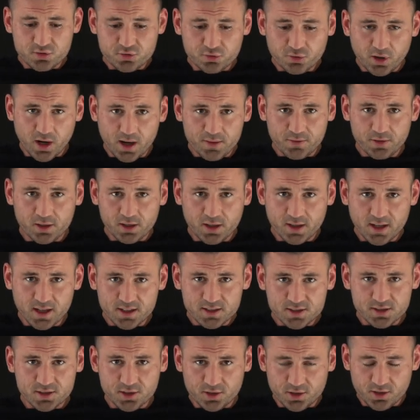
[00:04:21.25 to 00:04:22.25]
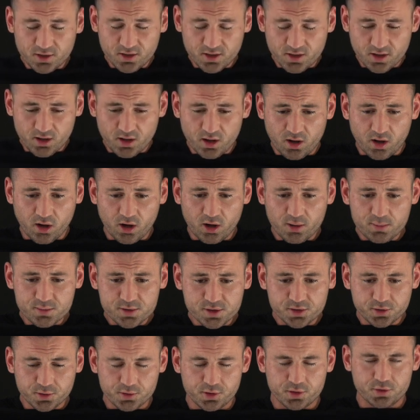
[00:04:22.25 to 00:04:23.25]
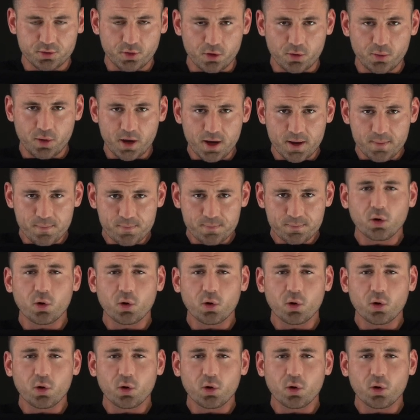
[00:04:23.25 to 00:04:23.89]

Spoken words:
driving against your arms through the doorway.